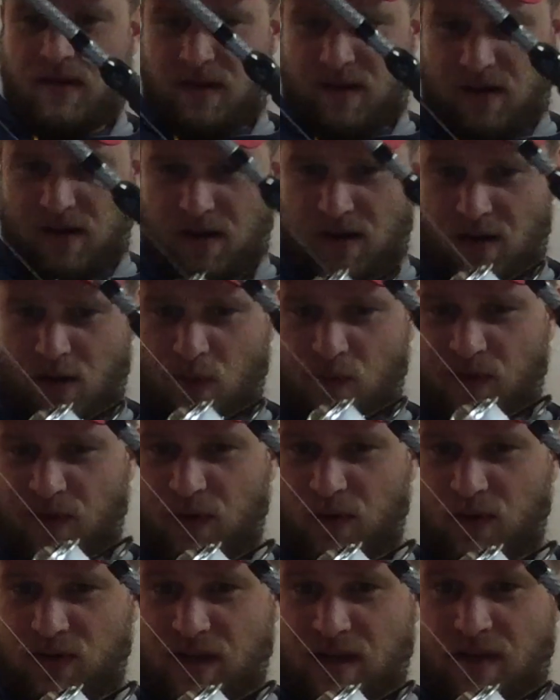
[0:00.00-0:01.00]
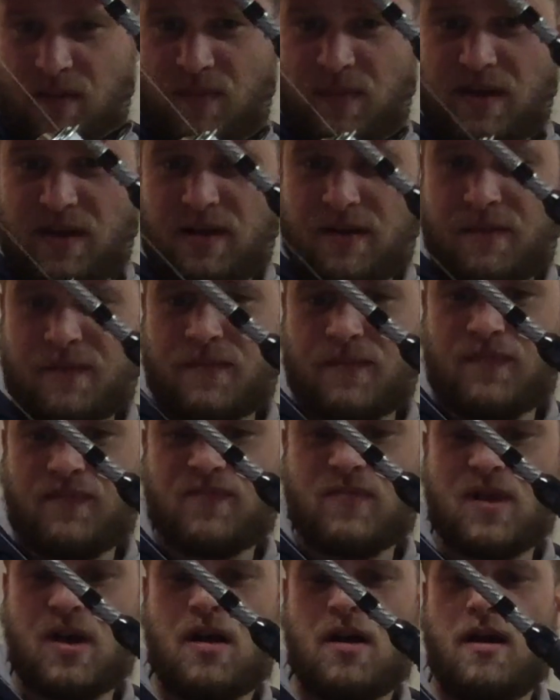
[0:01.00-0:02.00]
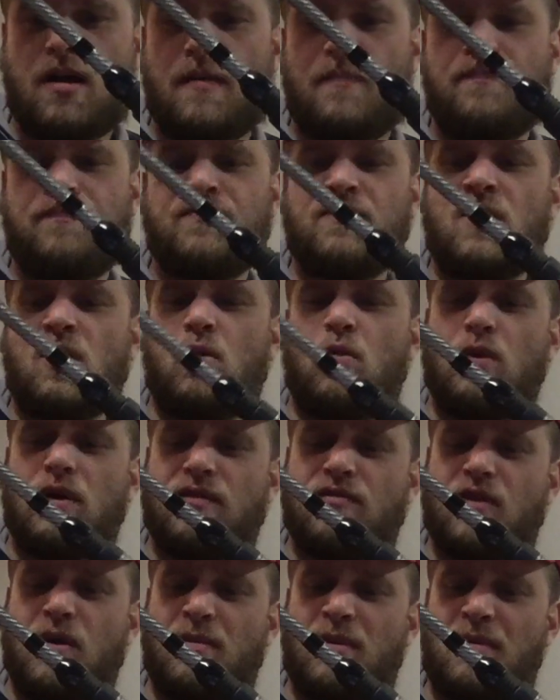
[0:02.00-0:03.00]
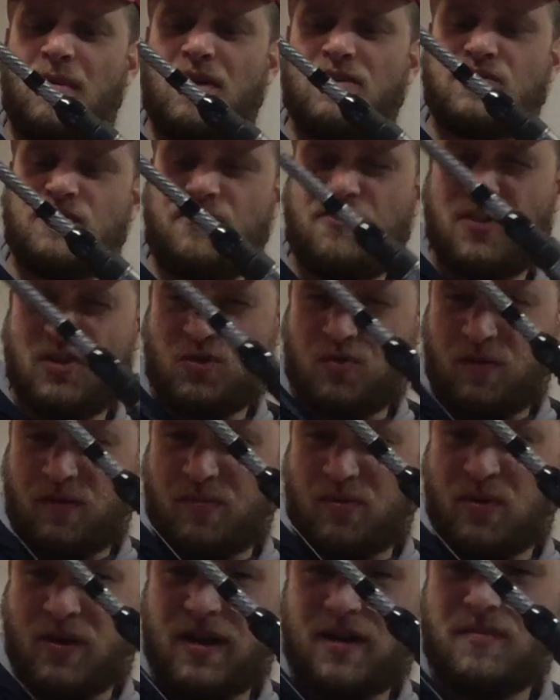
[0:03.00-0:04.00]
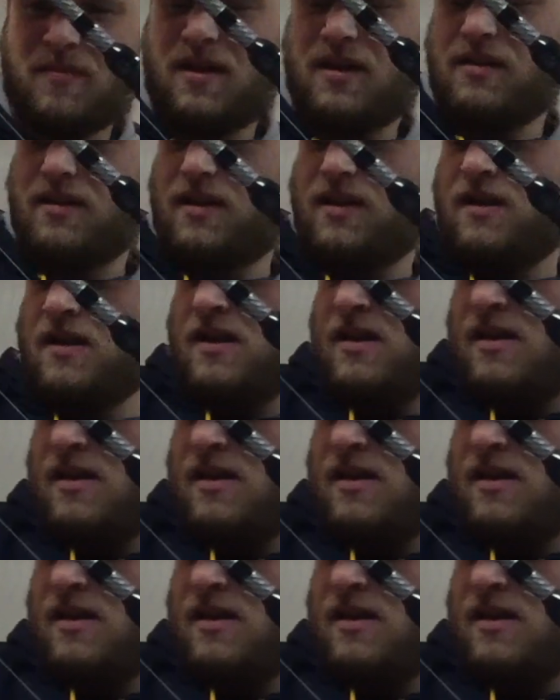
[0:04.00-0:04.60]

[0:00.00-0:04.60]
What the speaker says: Hopefully it'll take a beating. Whenever I'm about to fish with braid, mainly,